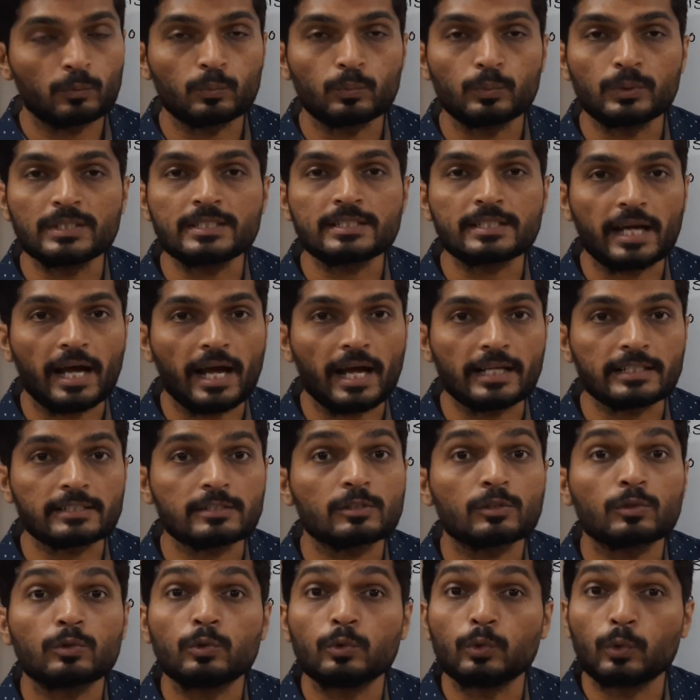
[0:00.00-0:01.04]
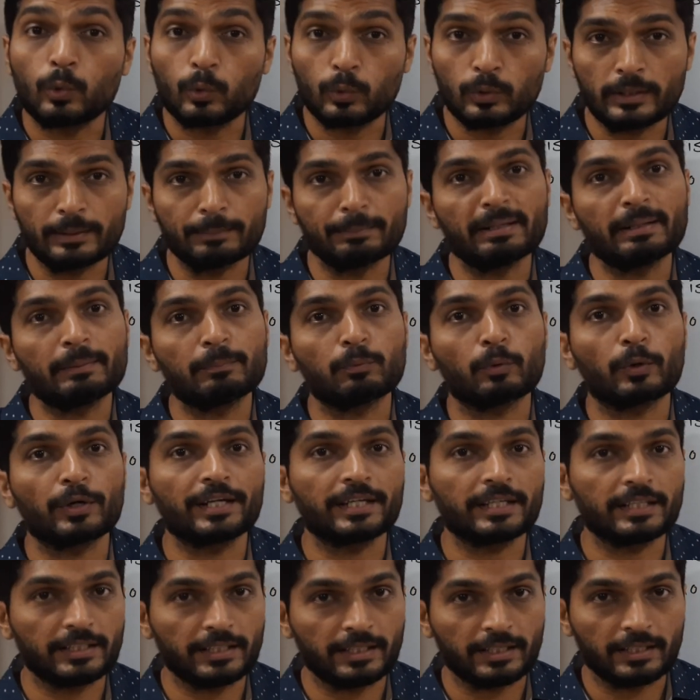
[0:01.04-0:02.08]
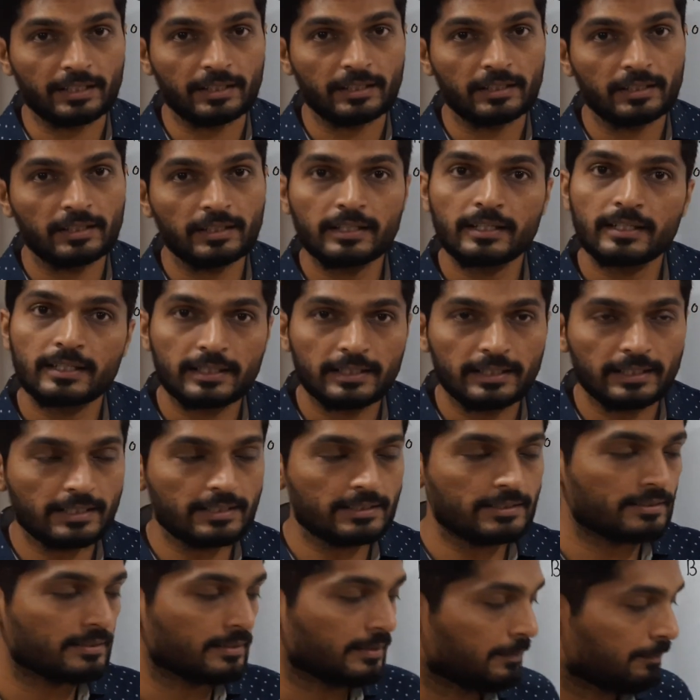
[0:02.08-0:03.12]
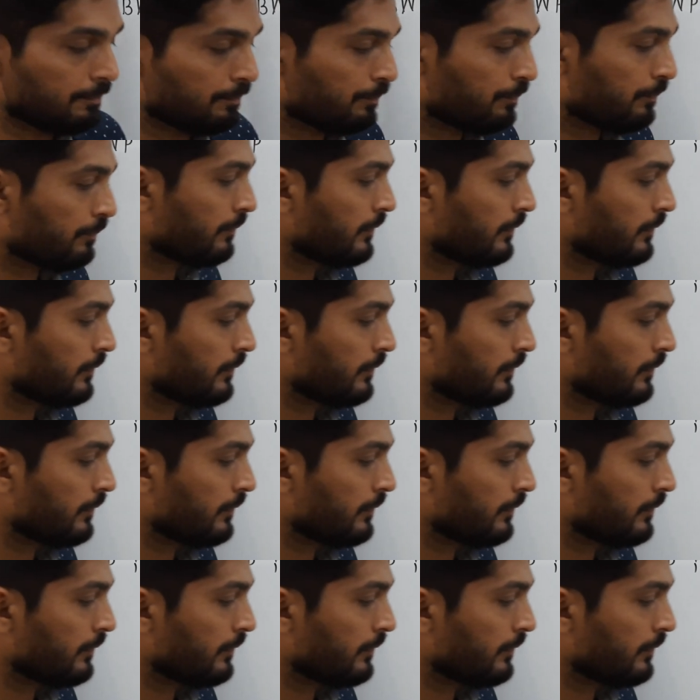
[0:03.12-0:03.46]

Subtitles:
which has no limit point in A. Let us see.